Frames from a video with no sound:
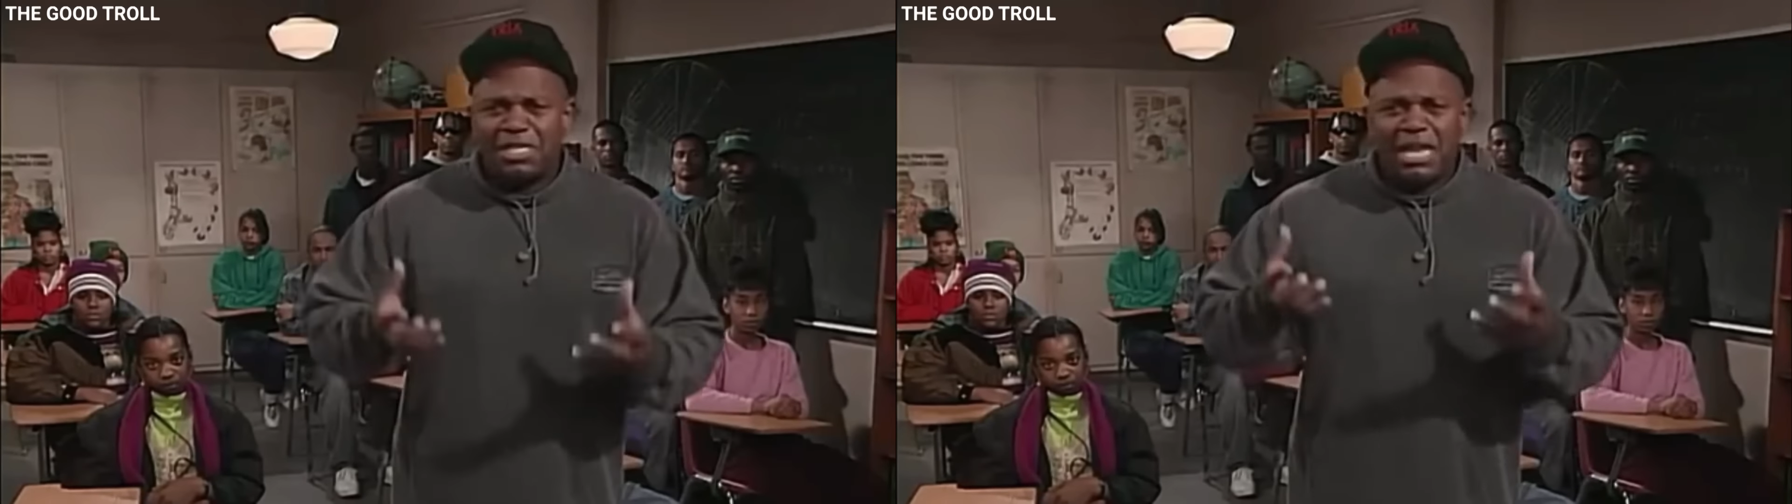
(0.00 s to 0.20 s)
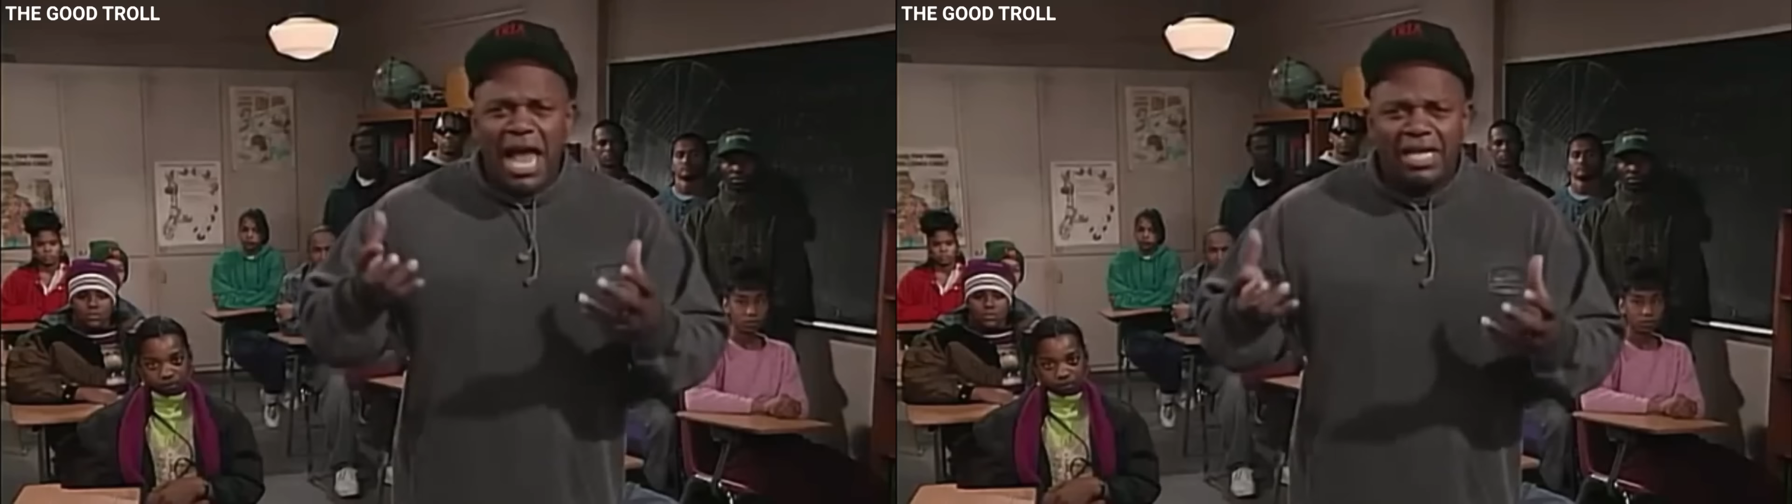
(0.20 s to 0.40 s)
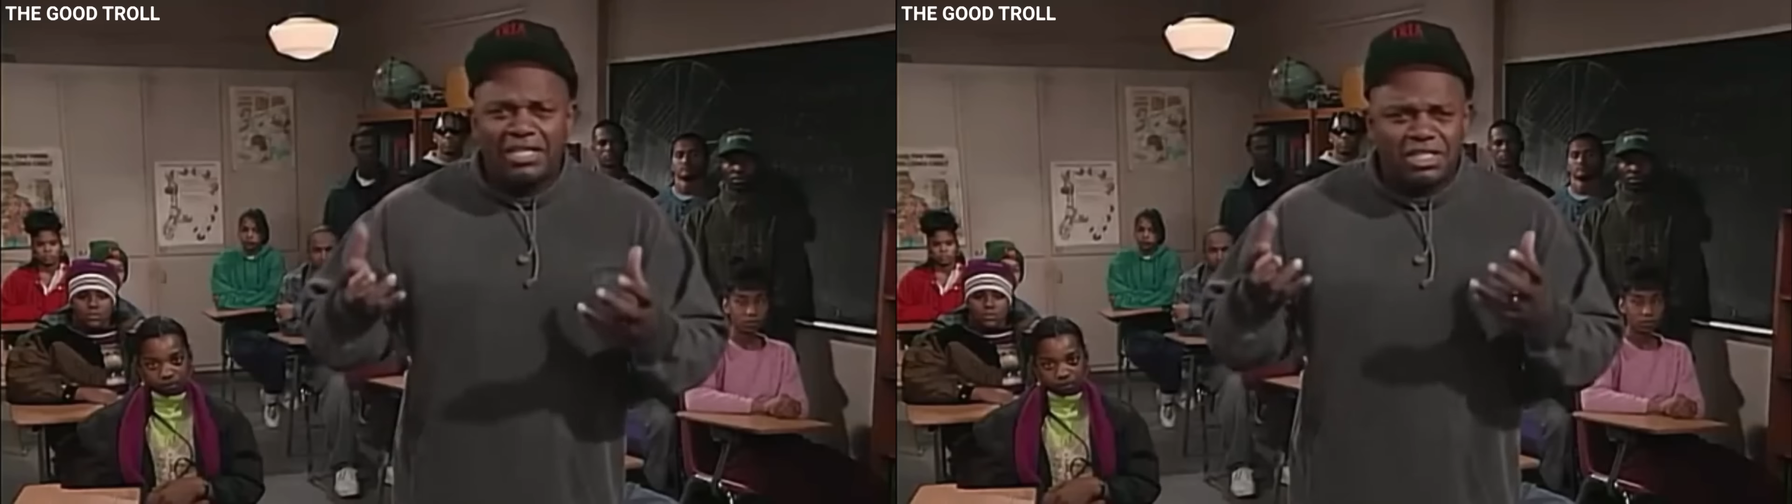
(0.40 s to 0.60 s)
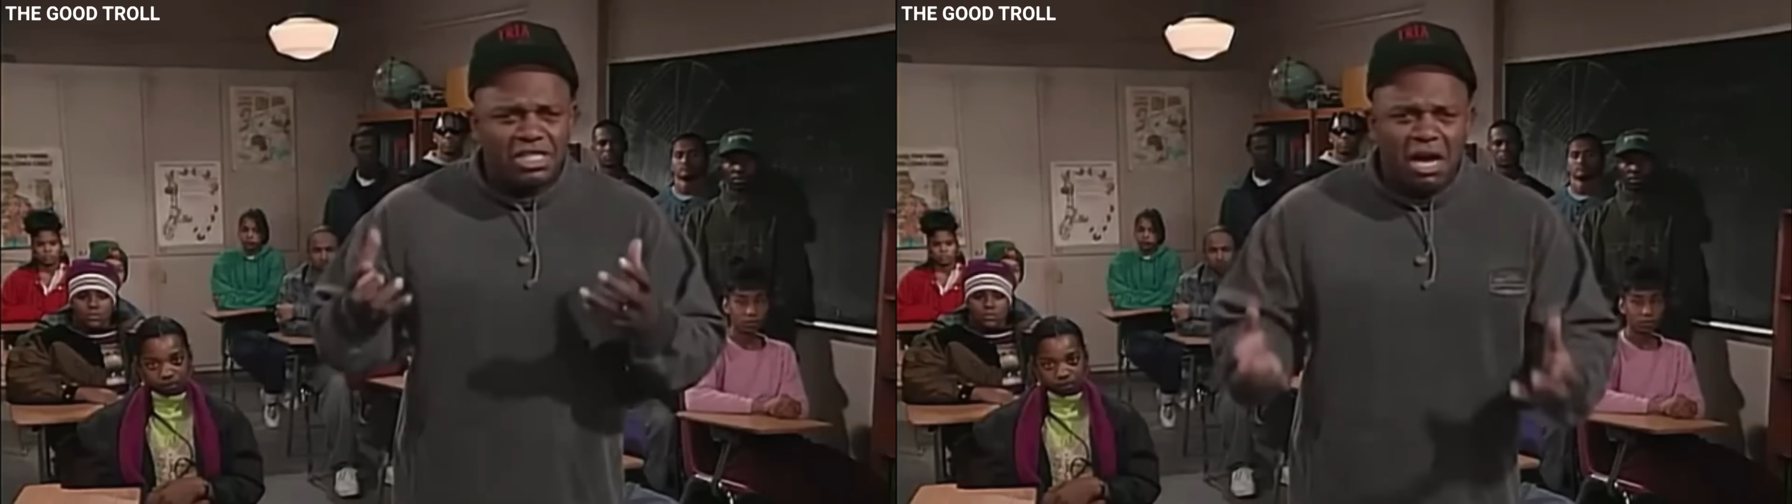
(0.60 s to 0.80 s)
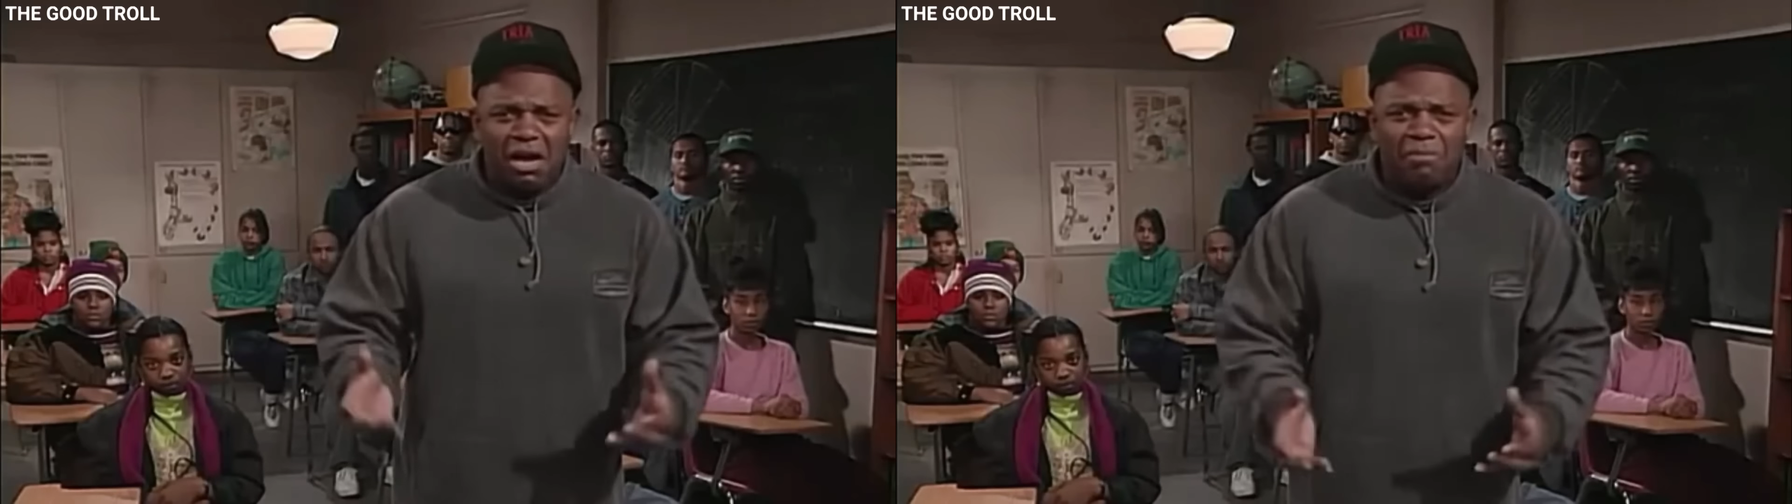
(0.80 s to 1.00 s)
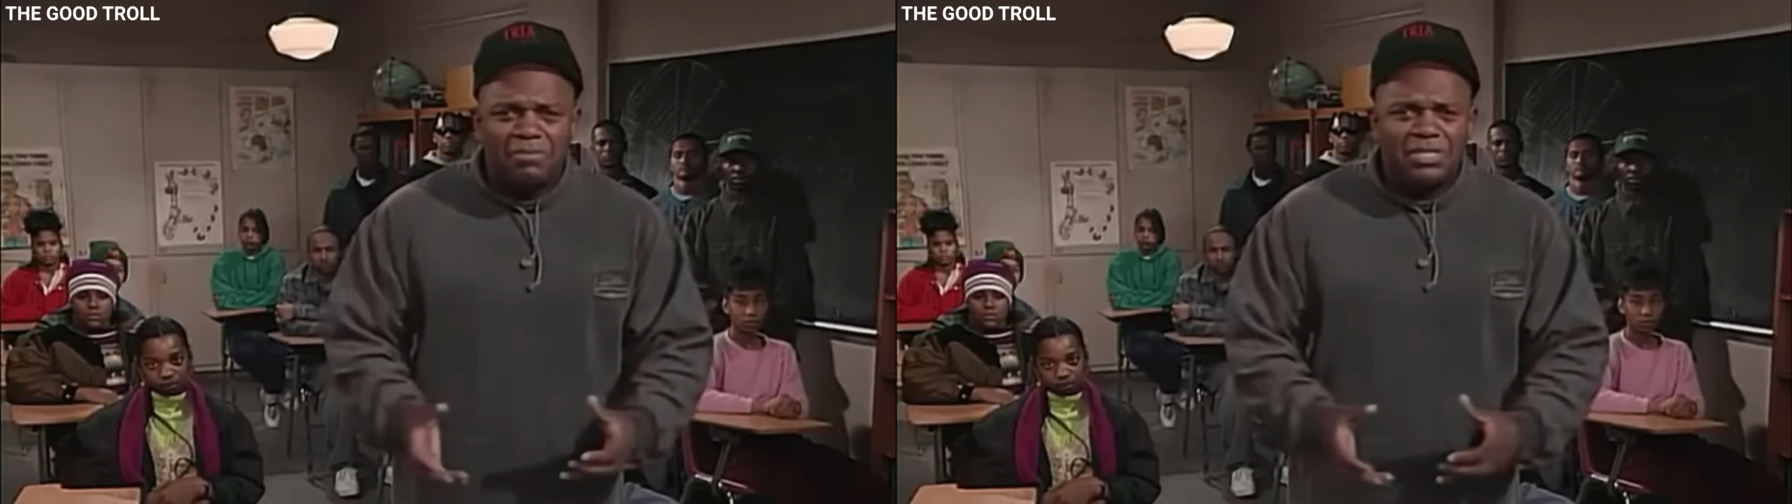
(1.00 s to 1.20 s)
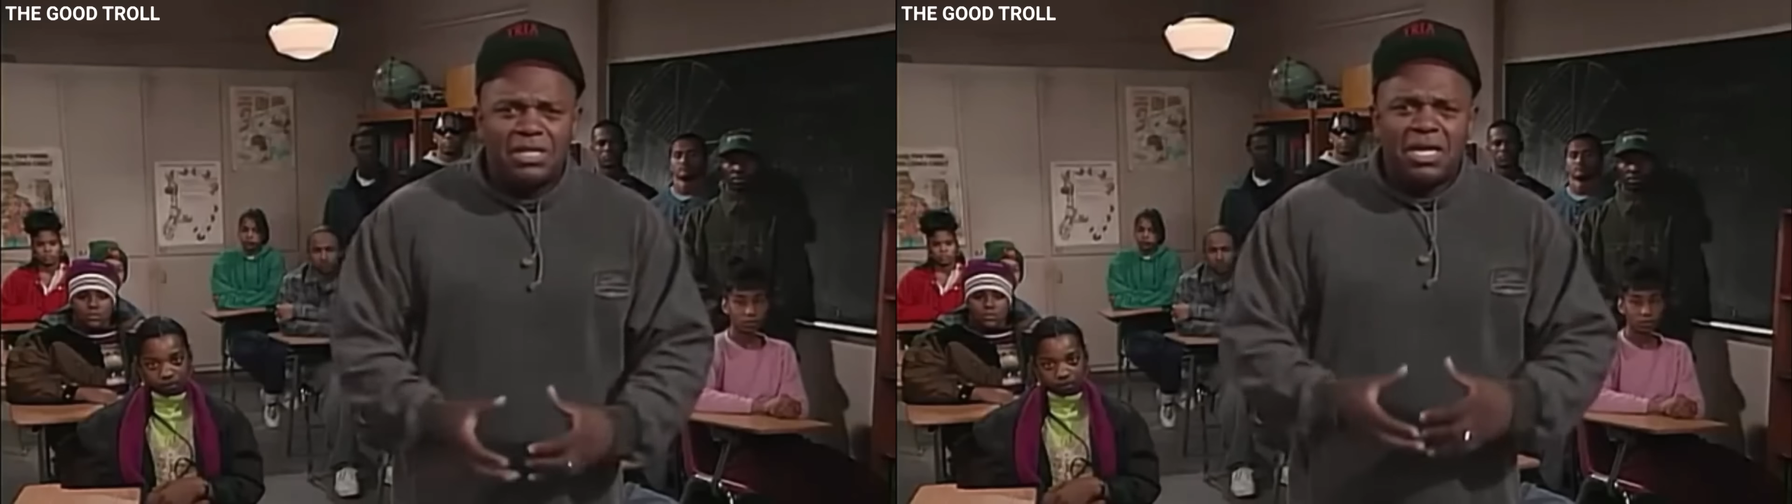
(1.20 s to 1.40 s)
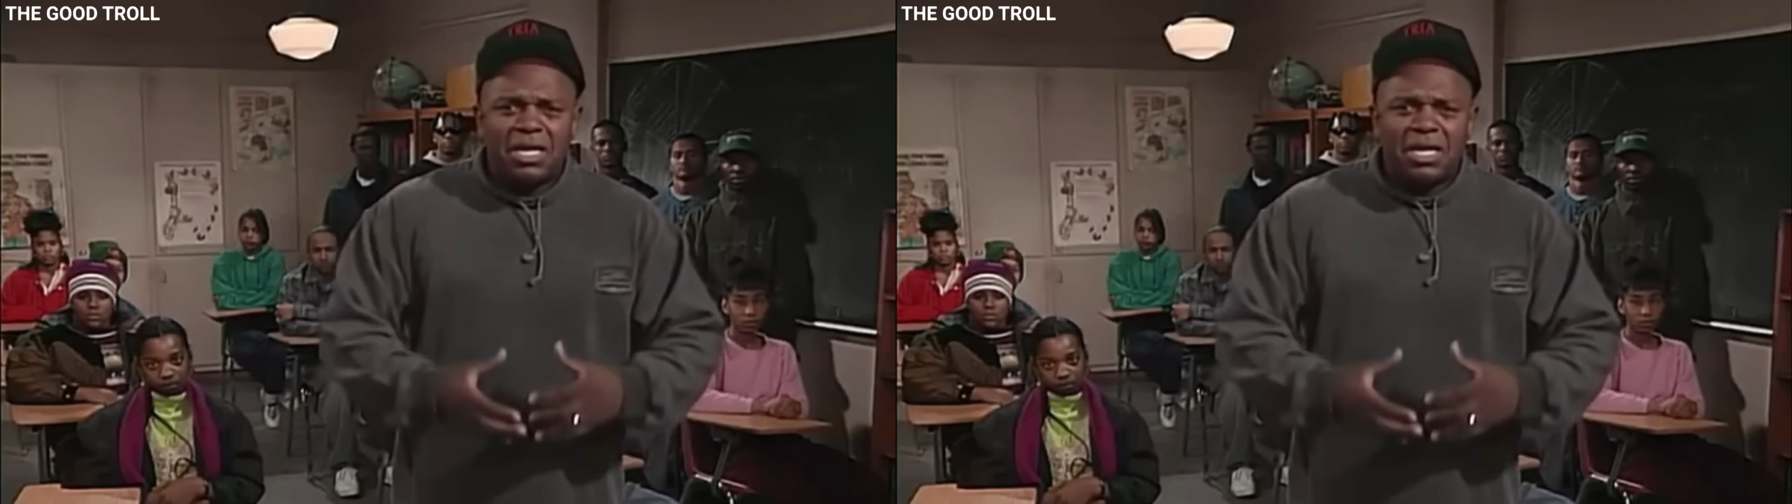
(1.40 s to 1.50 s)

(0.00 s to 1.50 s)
lack of jobs,